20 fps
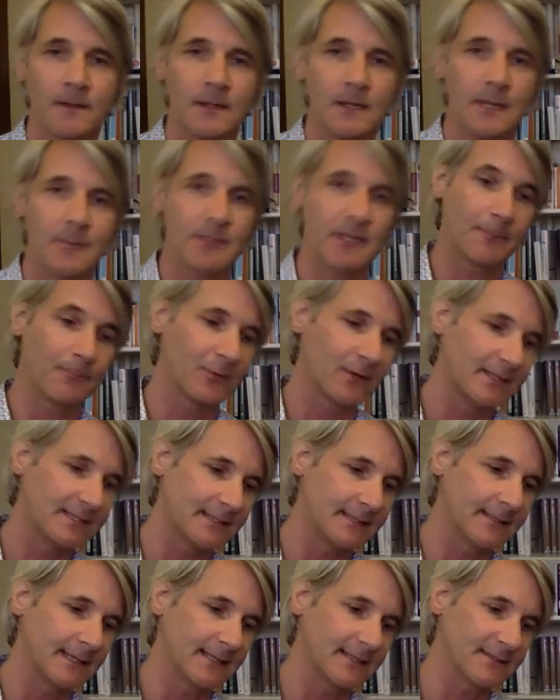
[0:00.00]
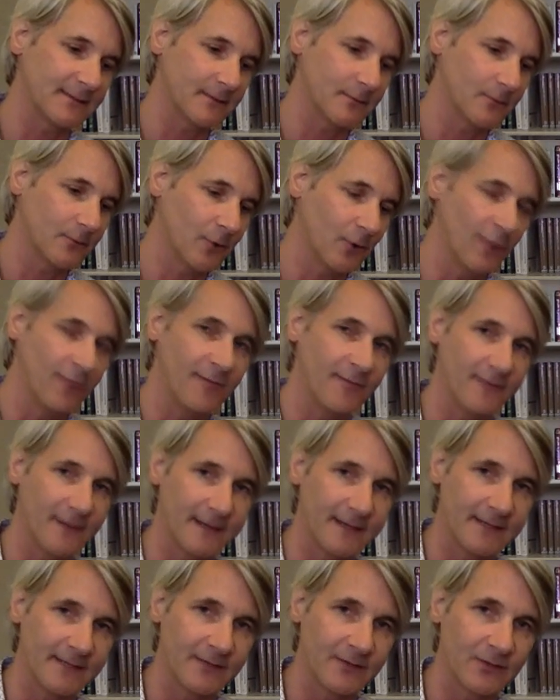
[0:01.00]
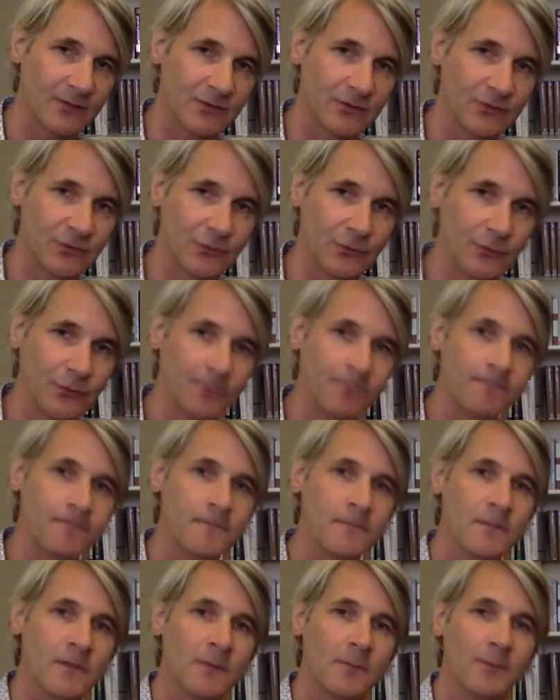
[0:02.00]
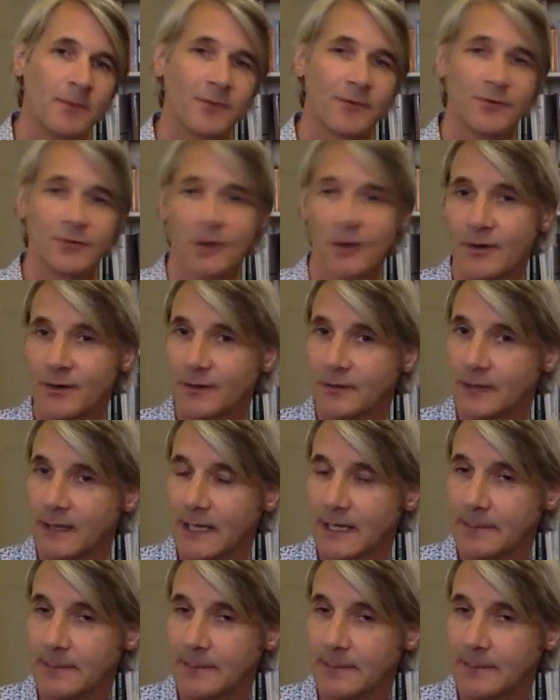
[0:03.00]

And I appreciate that's often very difficult to do, but there are